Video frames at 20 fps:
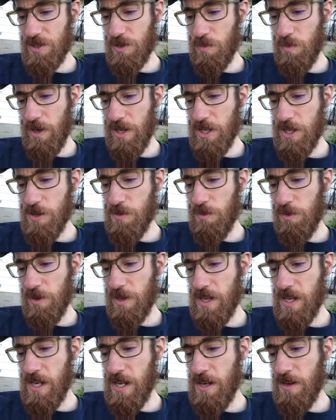to what you will
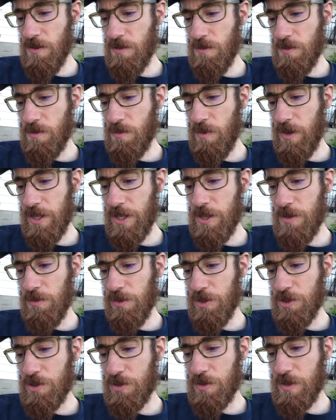eat or what you
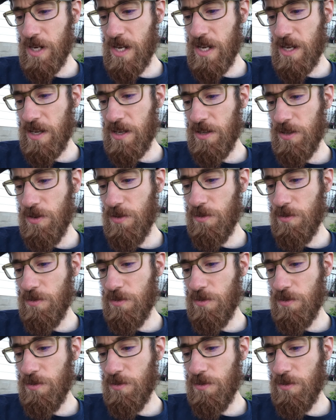will drink,